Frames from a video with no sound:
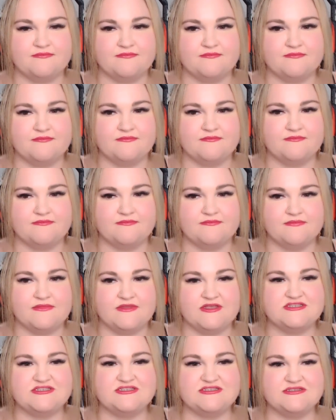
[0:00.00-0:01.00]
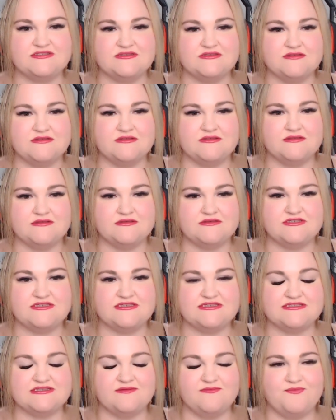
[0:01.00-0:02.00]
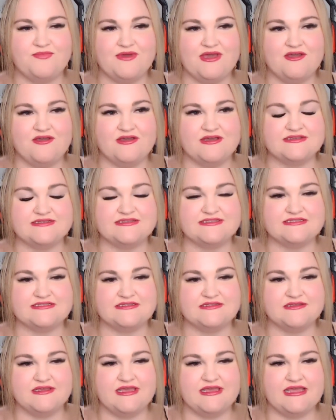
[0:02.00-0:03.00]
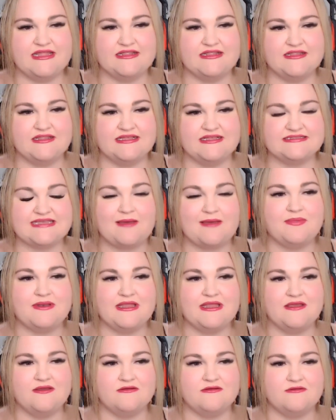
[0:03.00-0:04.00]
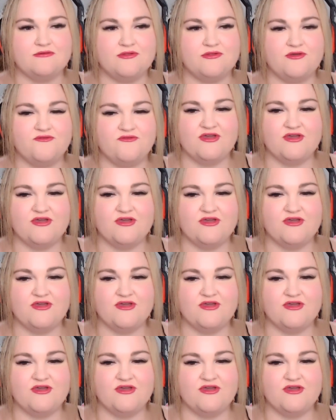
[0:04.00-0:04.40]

Hey, I'm sorry she's embarrassed and it's happening all